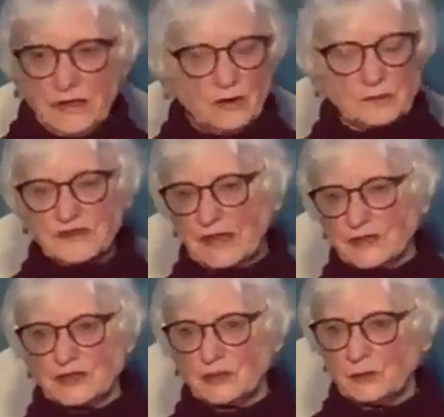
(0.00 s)

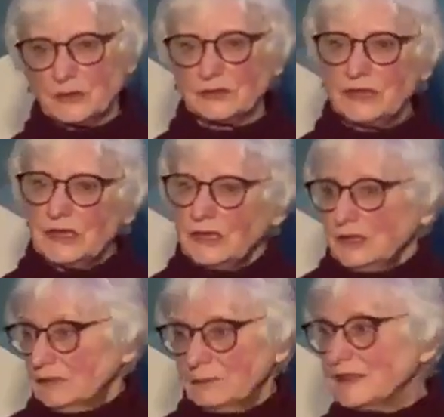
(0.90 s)
homesteaders who were
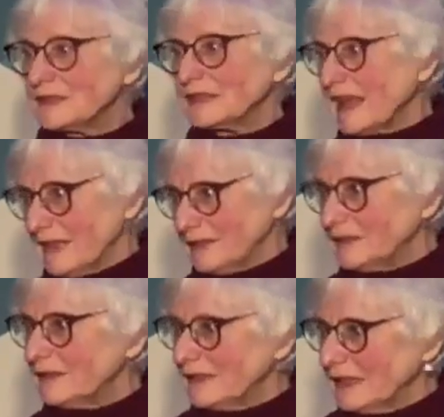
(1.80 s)
misled
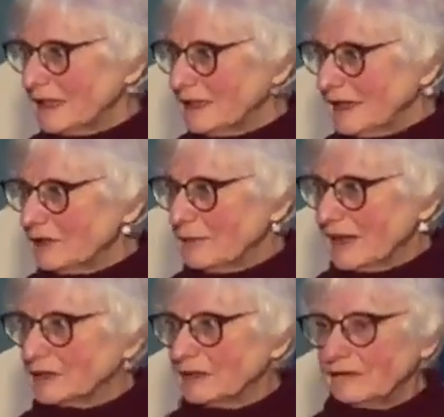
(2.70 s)
into thinking they could
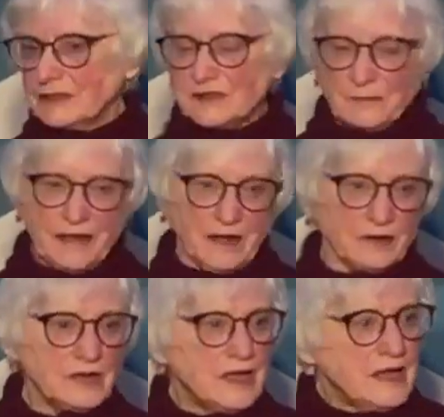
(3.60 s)
make a living
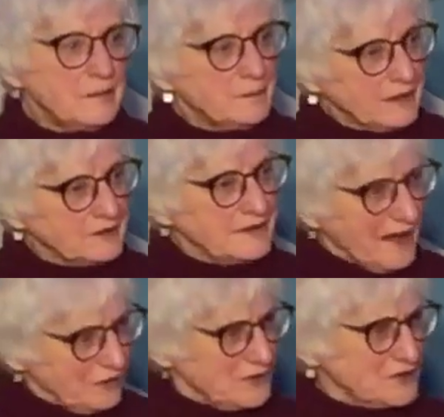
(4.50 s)
somehow but
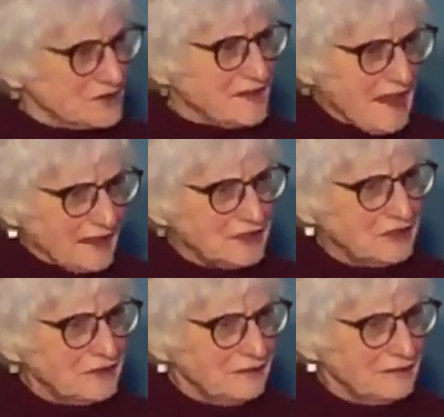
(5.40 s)
down in this
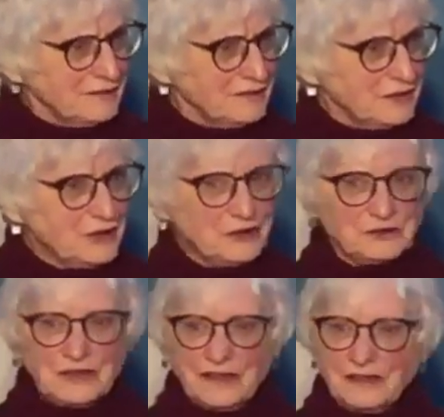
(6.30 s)
canyon you
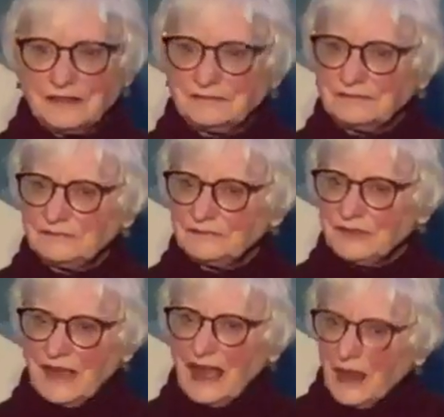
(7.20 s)
know um,
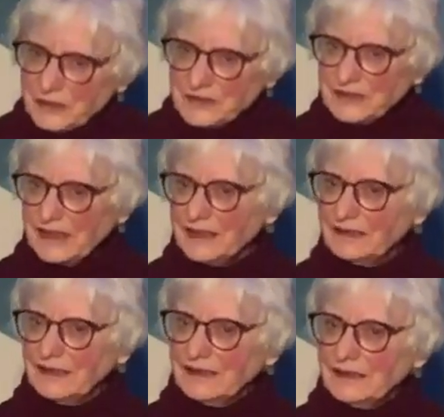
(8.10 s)
how did
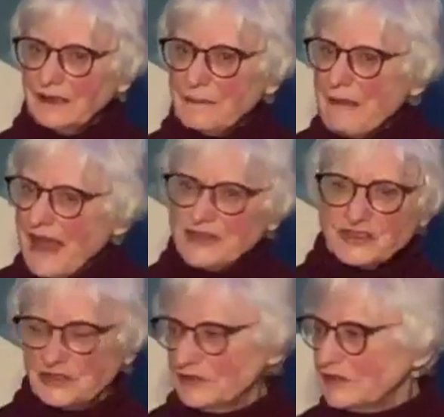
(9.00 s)
they
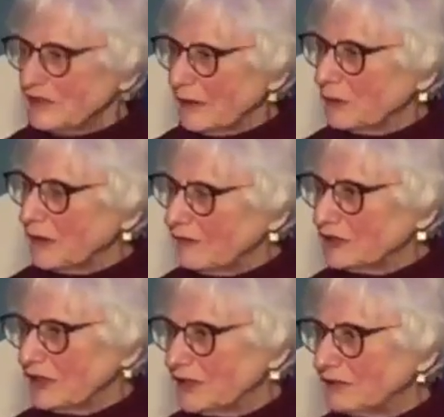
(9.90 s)
imagine that they were
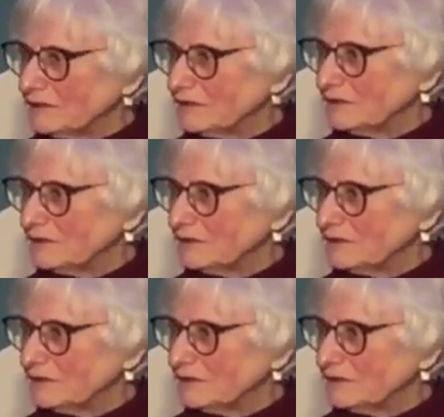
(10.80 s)
ever going to